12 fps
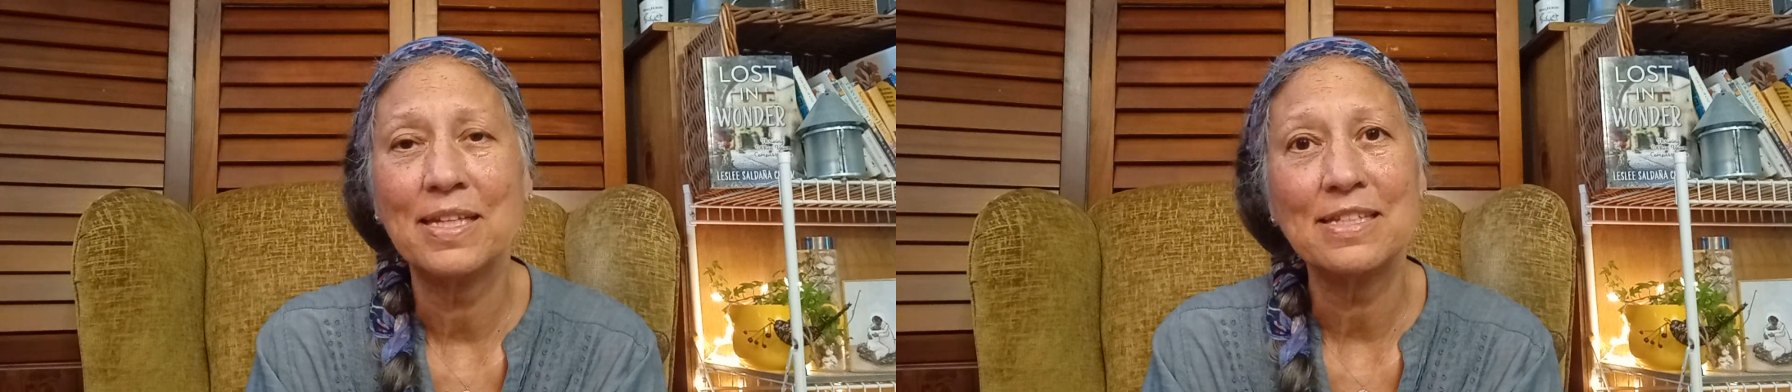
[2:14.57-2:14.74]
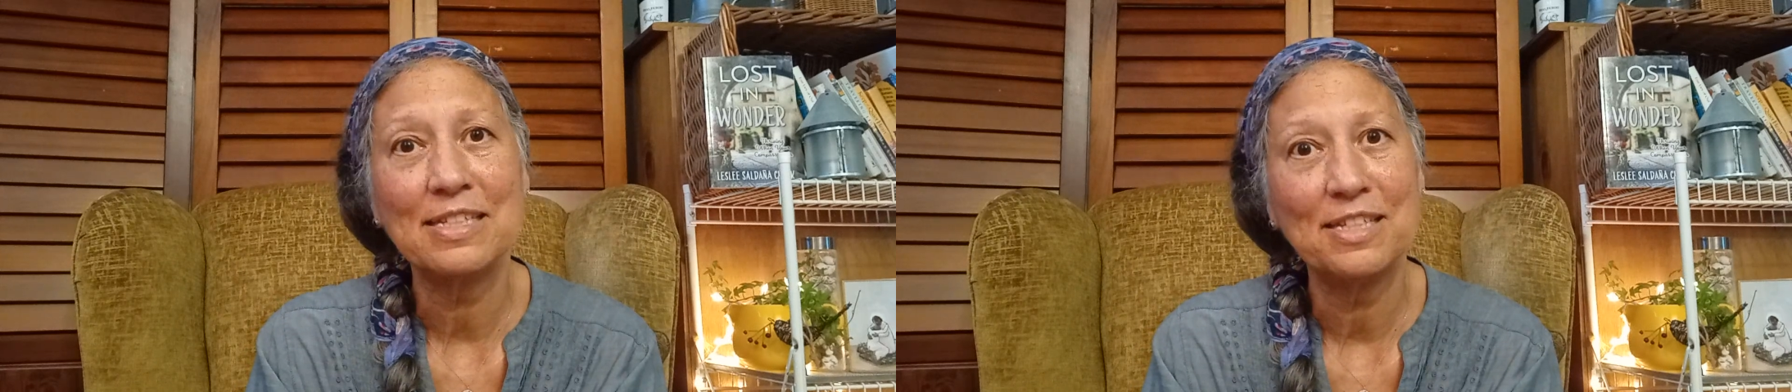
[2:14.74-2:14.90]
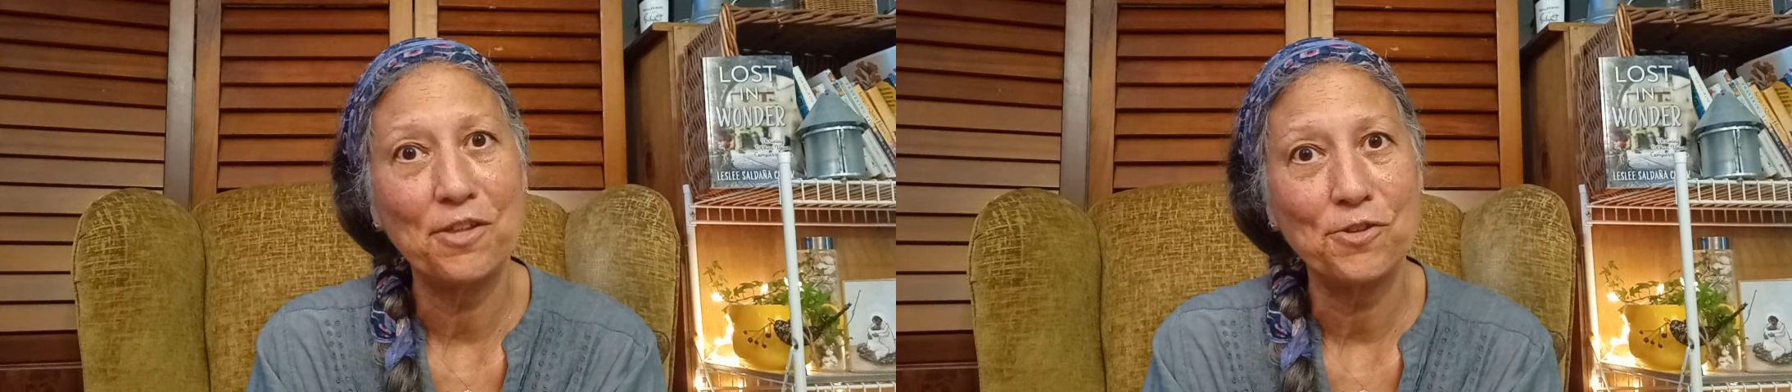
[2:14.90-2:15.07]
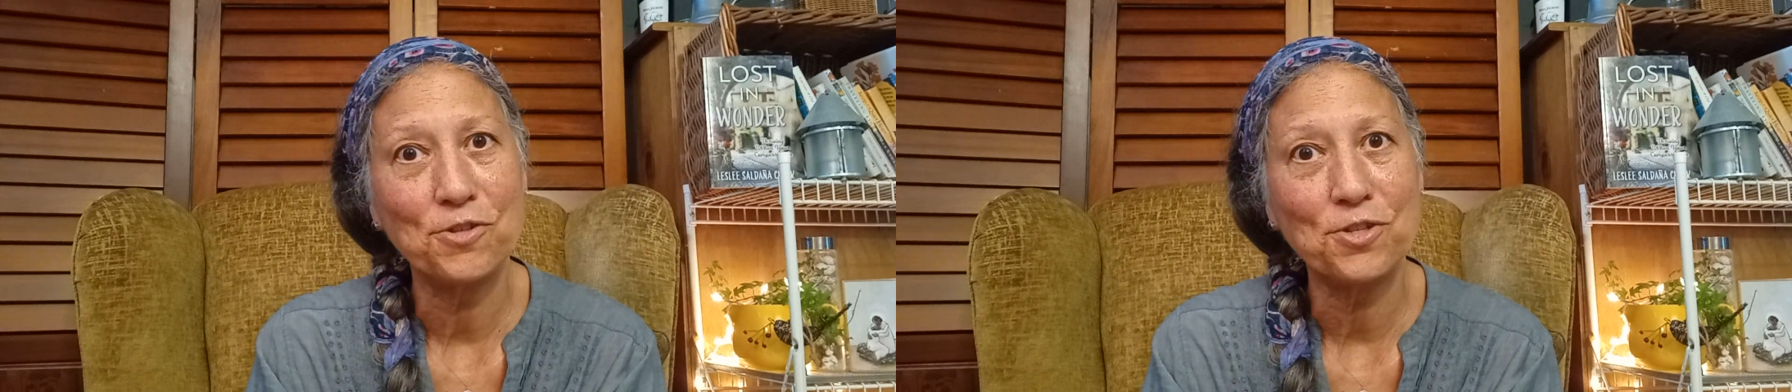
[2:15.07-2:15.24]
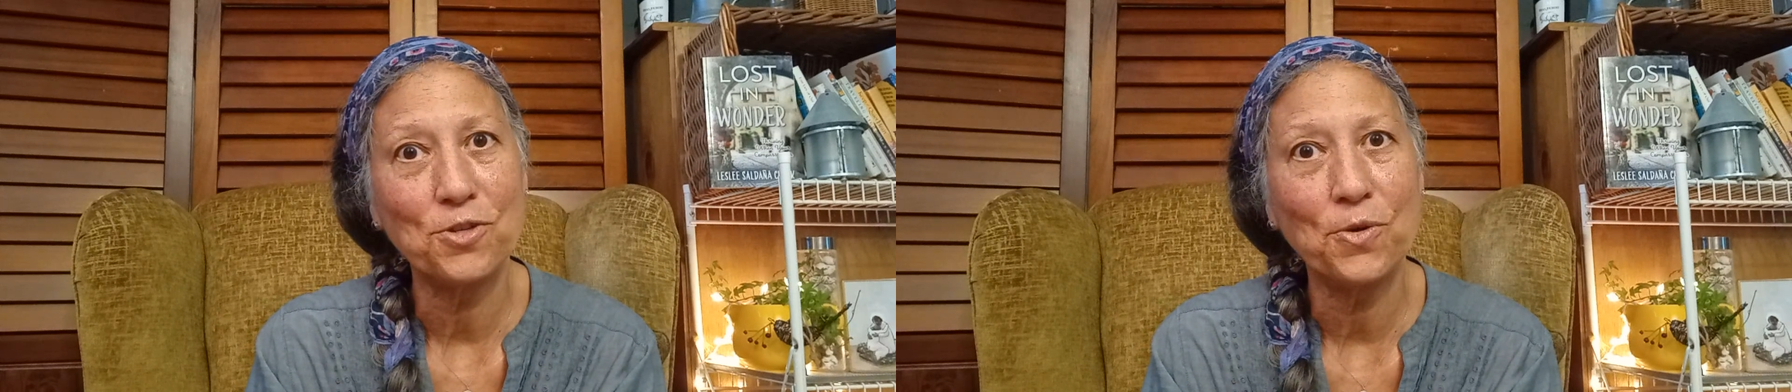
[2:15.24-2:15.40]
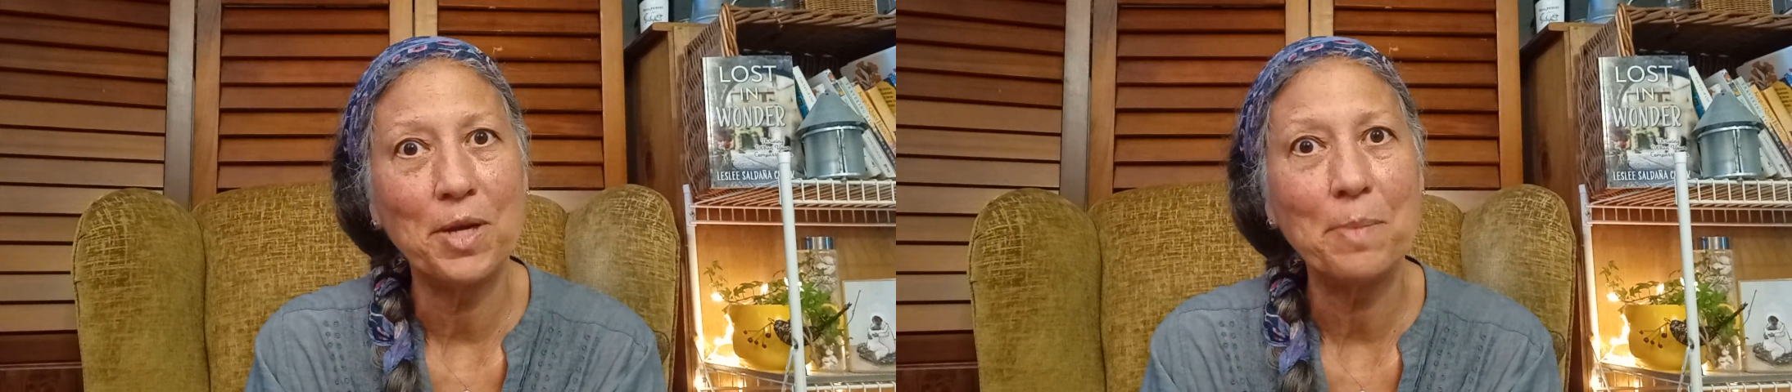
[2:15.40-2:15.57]
That's another
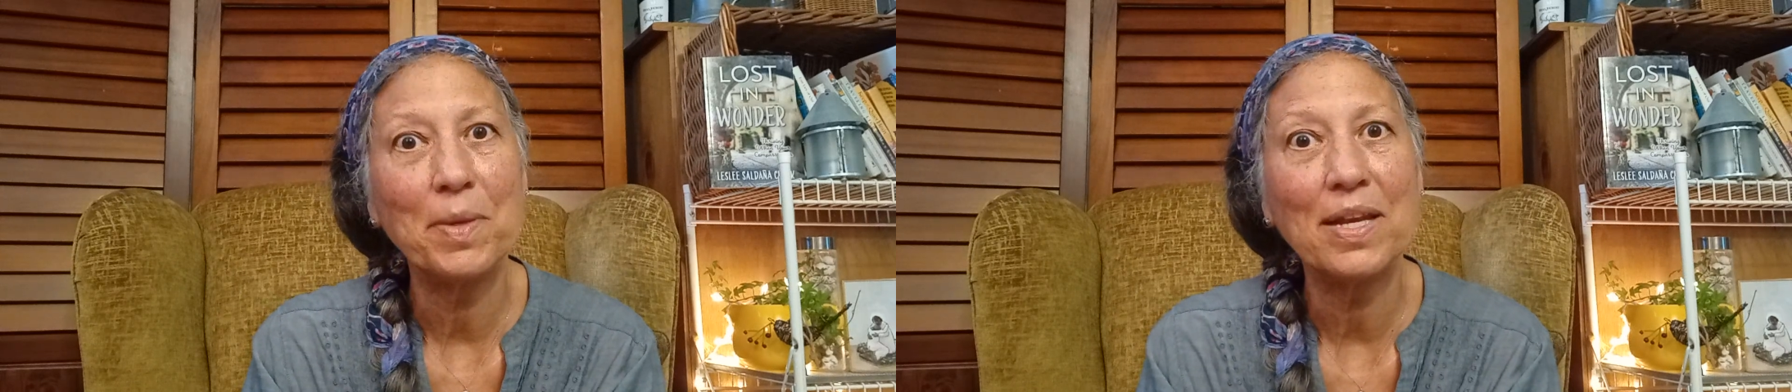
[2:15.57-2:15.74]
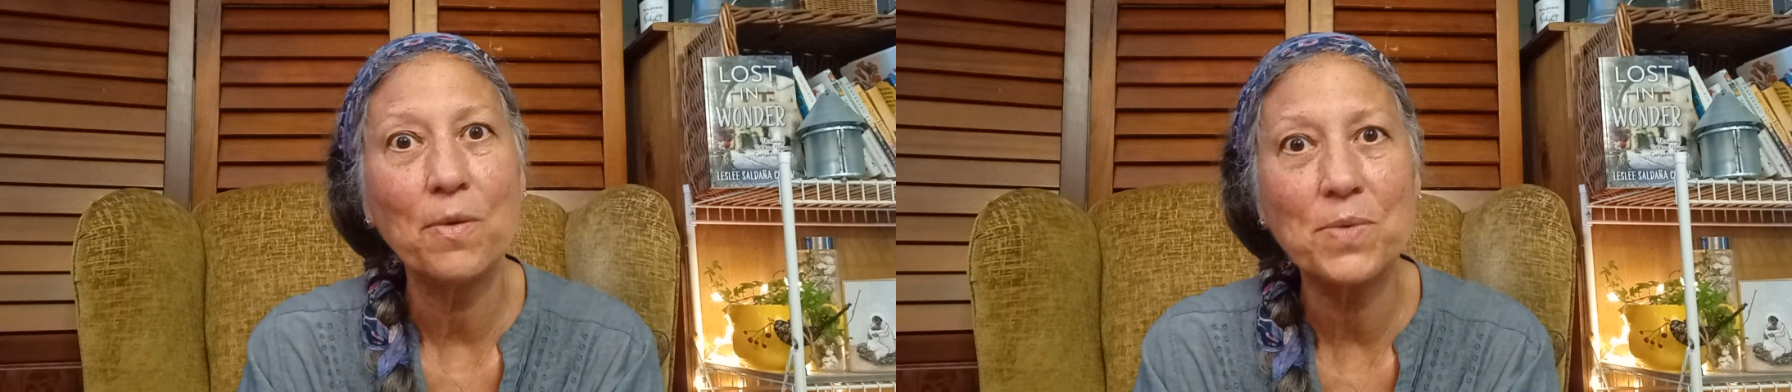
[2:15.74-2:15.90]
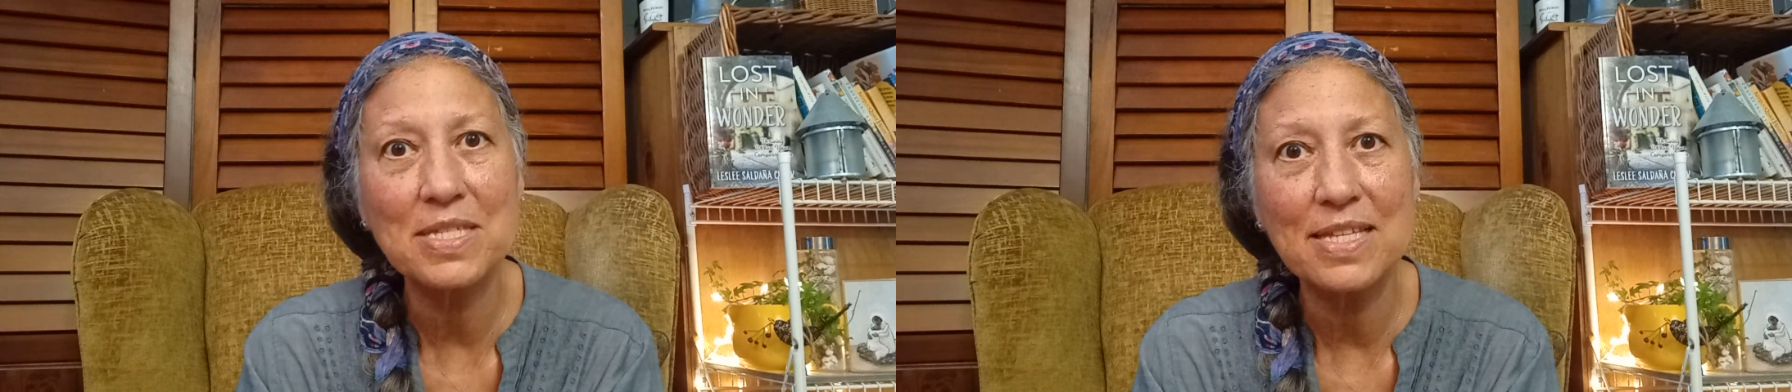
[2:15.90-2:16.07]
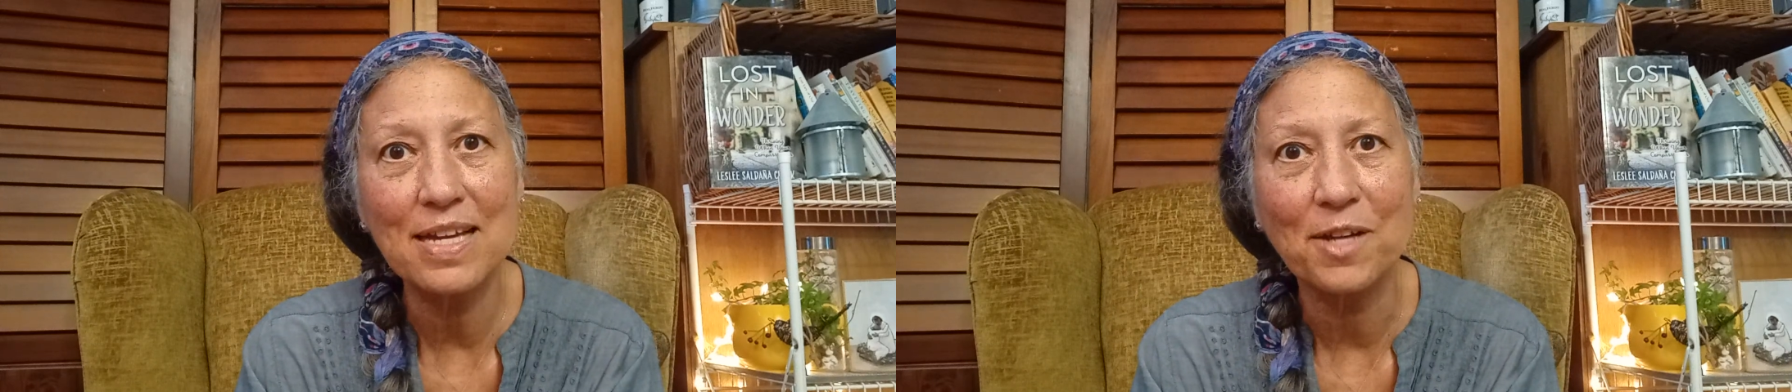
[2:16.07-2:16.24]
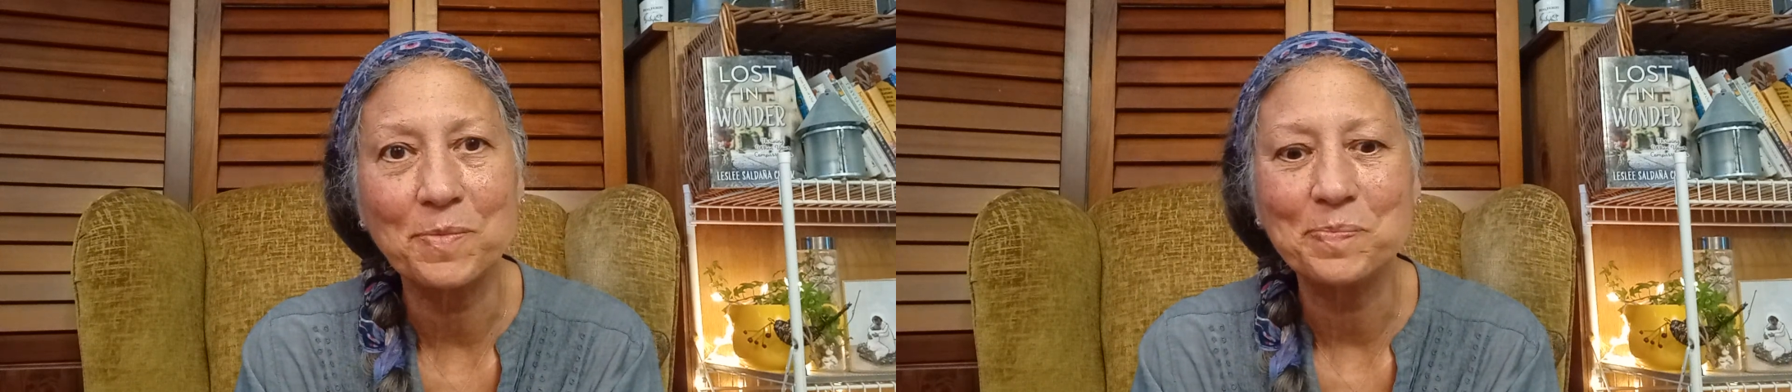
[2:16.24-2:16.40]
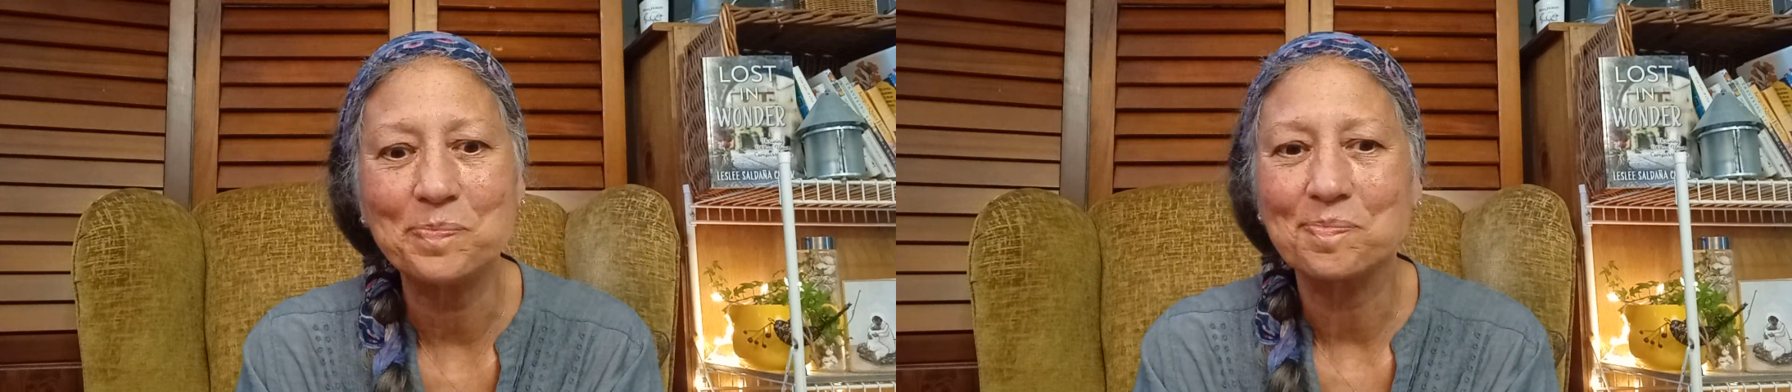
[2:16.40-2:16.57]
story, but I was there,